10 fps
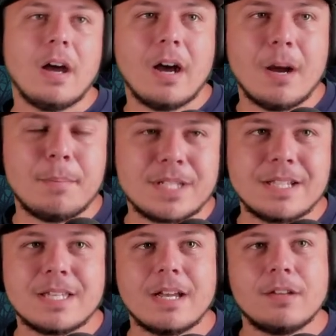
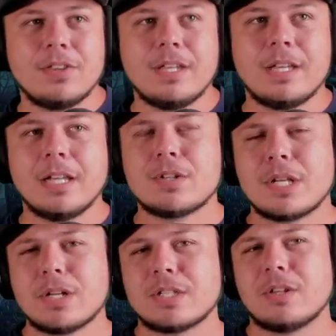Besides that, the killers
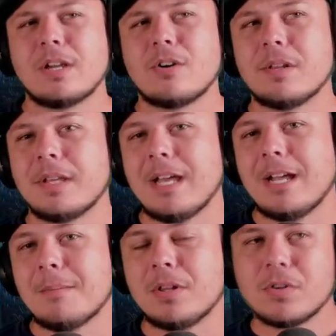that are in the
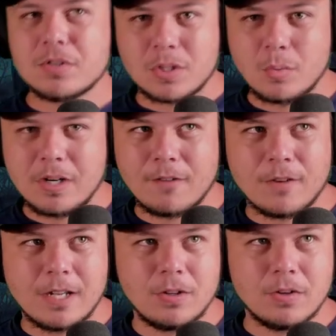game, there's 3
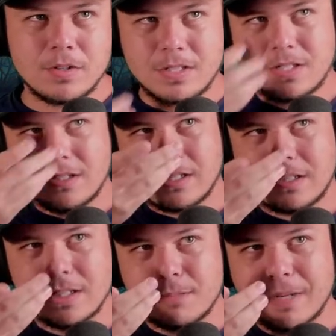different killers
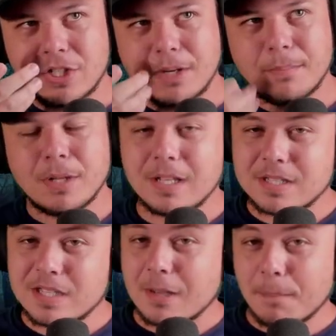in this match. I'm playing
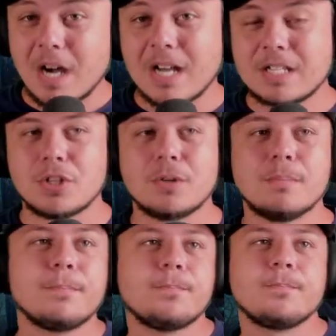against the
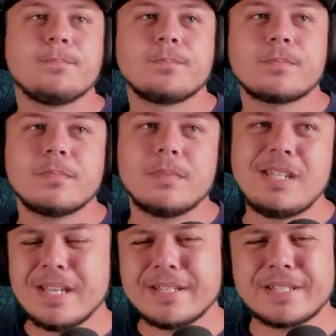imposter.
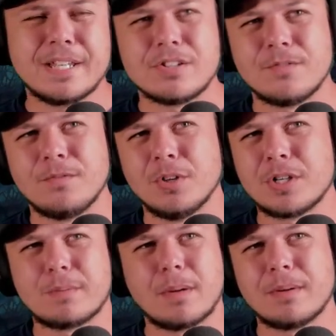His killer's look
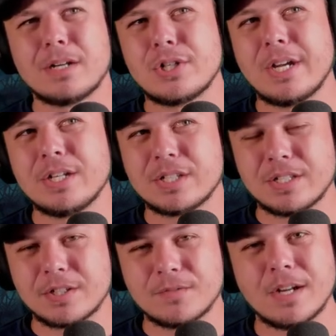is probably going to change because
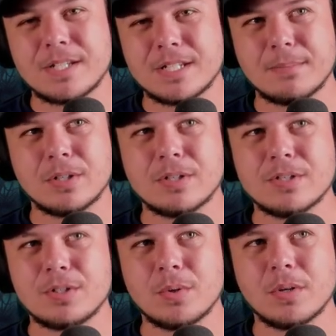he looks very similar
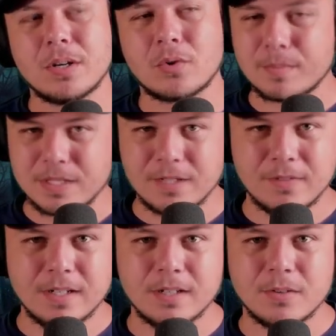to a Crypt
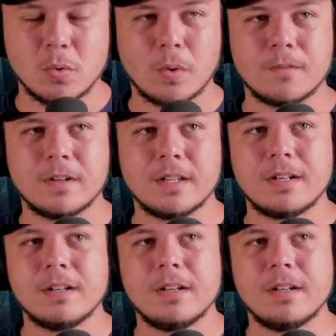TV horror villain,